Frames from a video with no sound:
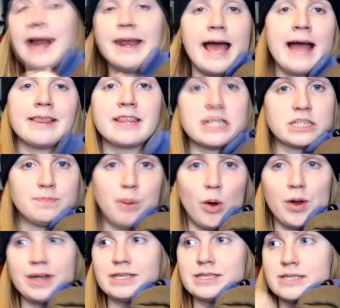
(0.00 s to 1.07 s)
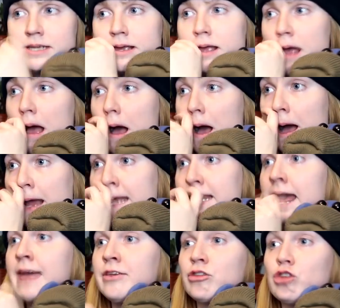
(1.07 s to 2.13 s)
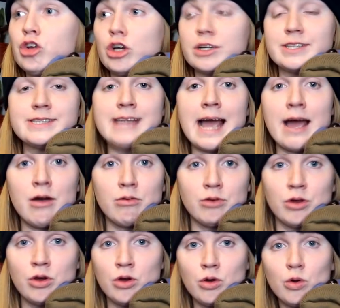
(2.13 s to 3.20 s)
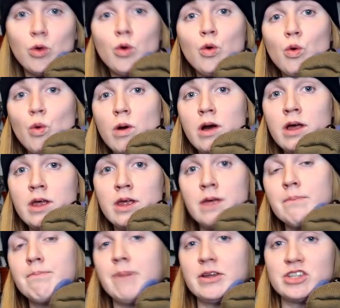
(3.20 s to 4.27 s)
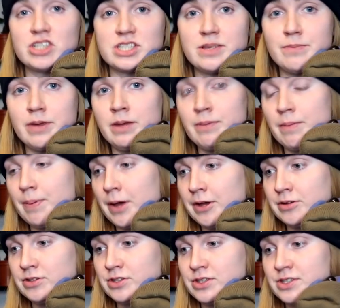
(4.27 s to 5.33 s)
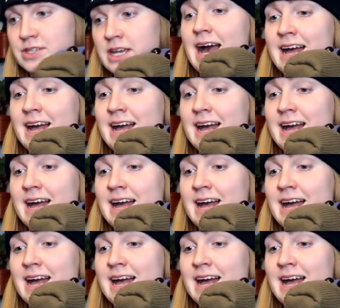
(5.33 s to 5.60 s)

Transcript: And at this point, I then took down all my Justin Bieber posters,